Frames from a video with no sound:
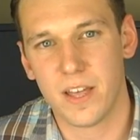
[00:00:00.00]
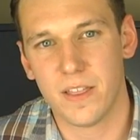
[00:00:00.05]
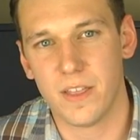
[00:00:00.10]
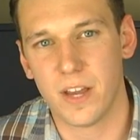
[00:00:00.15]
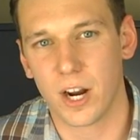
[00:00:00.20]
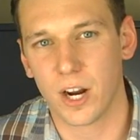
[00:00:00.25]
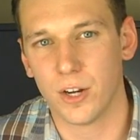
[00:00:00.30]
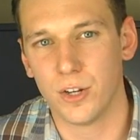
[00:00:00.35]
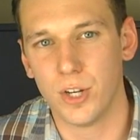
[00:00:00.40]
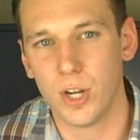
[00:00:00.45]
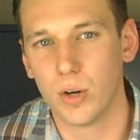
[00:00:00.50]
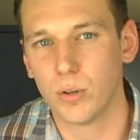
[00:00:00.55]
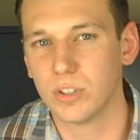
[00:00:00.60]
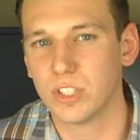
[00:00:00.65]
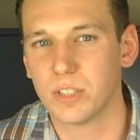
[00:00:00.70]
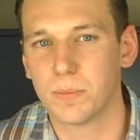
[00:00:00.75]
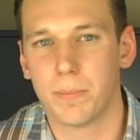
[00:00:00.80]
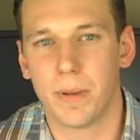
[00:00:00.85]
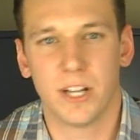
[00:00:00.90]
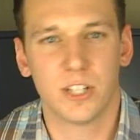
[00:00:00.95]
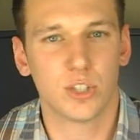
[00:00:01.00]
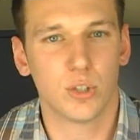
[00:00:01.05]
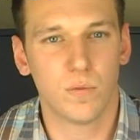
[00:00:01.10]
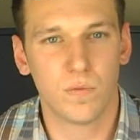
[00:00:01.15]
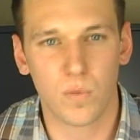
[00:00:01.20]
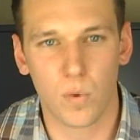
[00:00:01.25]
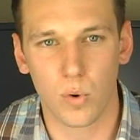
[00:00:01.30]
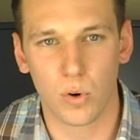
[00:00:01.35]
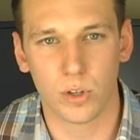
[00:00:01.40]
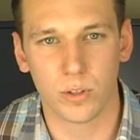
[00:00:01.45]
There are no special
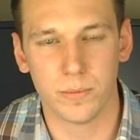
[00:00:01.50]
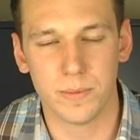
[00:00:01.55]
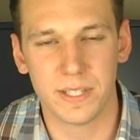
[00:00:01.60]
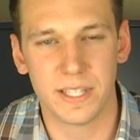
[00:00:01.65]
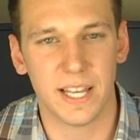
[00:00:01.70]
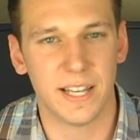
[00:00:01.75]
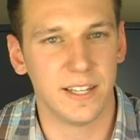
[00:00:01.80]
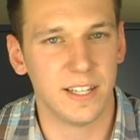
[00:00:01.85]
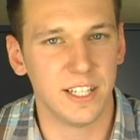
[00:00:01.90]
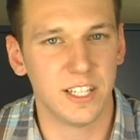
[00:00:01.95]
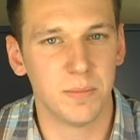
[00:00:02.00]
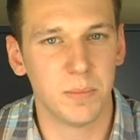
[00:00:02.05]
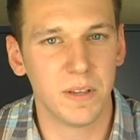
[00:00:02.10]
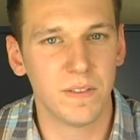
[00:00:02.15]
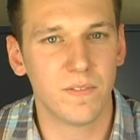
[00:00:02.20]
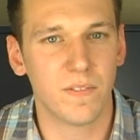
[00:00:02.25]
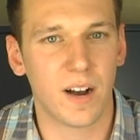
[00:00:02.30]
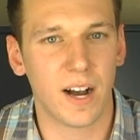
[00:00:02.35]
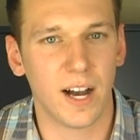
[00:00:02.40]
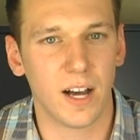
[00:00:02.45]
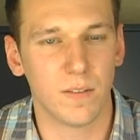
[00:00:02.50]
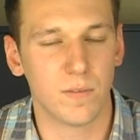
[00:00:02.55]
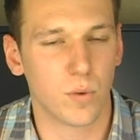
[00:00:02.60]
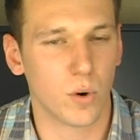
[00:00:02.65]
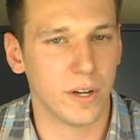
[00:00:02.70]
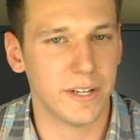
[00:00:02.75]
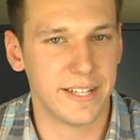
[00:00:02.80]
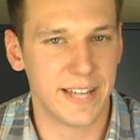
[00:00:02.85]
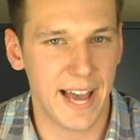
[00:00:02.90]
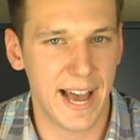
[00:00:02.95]
forms that need to be filed
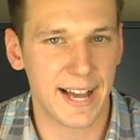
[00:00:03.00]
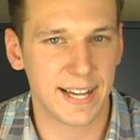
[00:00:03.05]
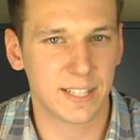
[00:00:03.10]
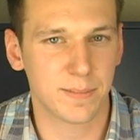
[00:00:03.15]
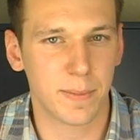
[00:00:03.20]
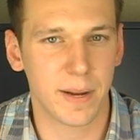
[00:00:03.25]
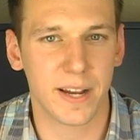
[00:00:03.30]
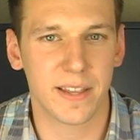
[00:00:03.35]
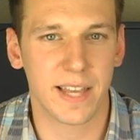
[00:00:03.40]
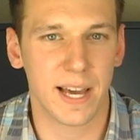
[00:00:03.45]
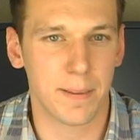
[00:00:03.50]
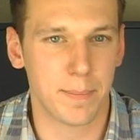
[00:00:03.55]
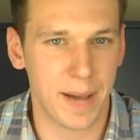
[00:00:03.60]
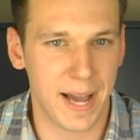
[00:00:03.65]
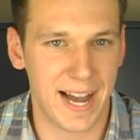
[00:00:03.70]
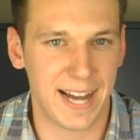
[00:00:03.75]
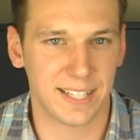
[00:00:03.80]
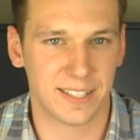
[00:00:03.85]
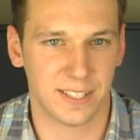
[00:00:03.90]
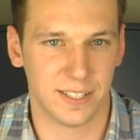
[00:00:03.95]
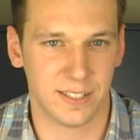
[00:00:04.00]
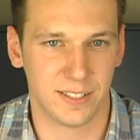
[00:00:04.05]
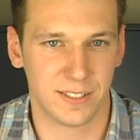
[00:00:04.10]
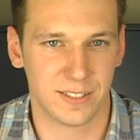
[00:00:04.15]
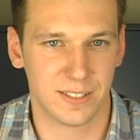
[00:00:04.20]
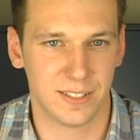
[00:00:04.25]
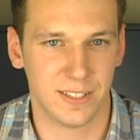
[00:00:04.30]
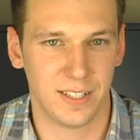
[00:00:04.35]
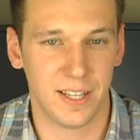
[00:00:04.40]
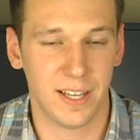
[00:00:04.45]
for a taxpayer that passes.